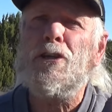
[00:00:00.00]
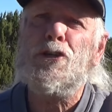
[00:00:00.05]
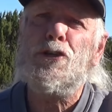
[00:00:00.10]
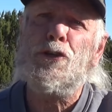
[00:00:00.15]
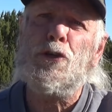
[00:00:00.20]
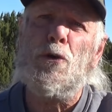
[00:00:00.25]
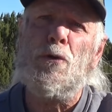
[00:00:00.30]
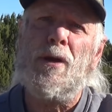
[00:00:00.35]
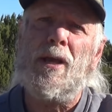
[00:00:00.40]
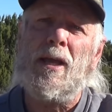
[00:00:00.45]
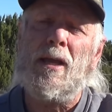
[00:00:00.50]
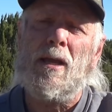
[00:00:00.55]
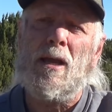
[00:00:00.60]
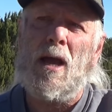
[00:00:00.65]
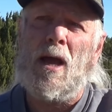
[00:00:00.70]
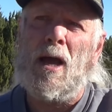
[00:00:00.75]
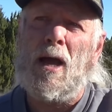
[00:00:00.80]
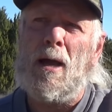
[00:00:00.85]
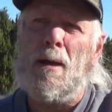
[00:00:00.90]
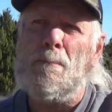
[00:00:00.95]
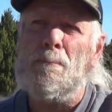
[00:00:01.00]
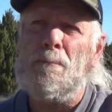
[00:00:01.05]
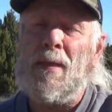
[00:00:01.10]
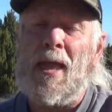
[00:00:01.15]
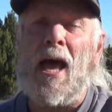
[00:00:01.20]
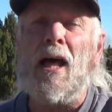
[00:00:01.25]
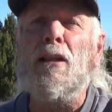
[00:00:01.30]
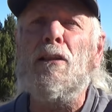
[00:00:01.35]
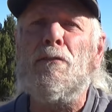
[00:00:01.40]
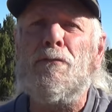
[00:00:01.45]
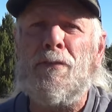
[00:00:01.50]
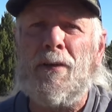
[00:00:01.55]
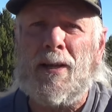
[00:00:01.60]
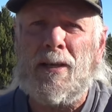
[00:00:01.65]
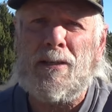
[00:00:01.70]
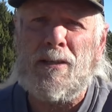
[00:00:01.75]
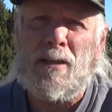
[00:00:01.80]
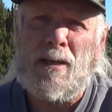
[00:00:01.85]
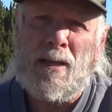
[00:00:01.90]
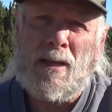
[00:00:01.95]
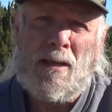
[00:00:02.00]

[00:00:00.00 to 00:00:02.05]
shooting elephant,